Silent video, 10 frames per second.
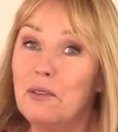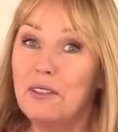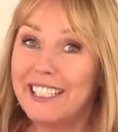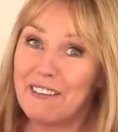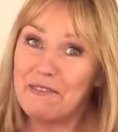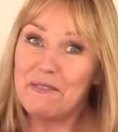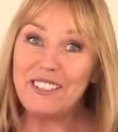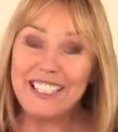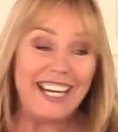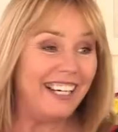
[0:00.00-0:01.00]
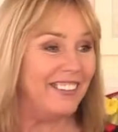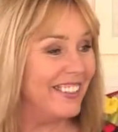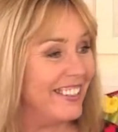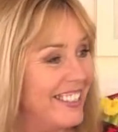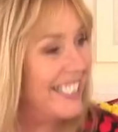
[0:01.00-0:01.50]
Morning, everybody. How
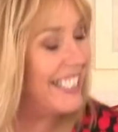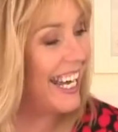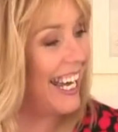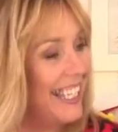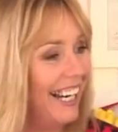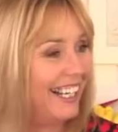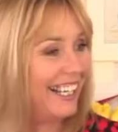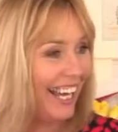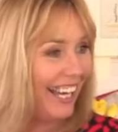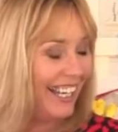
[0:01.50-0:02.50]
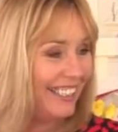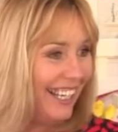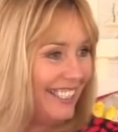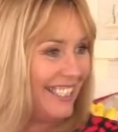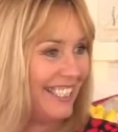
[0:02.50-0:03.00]
are you today? Hi, Anne.
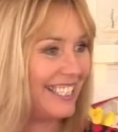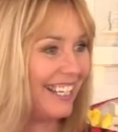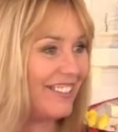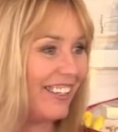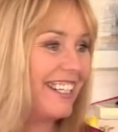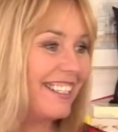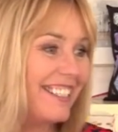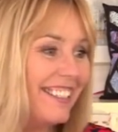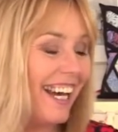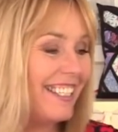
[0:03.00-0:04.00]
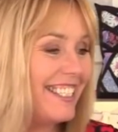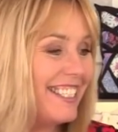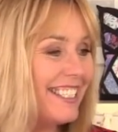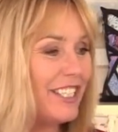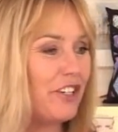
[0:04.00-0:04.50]
Hi, Denise. Hi, Janet. Hi, Shirley. Hi,
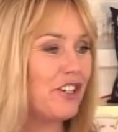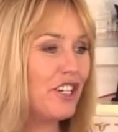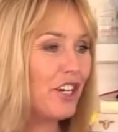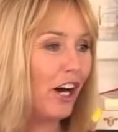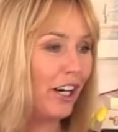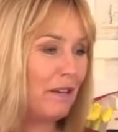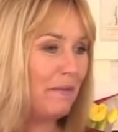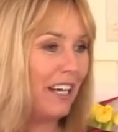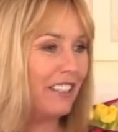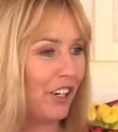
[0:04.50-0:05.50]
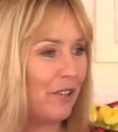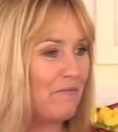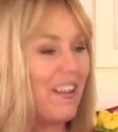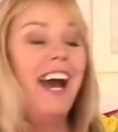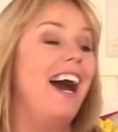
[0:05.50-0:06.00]
Stutch and Time. Hi, Joe.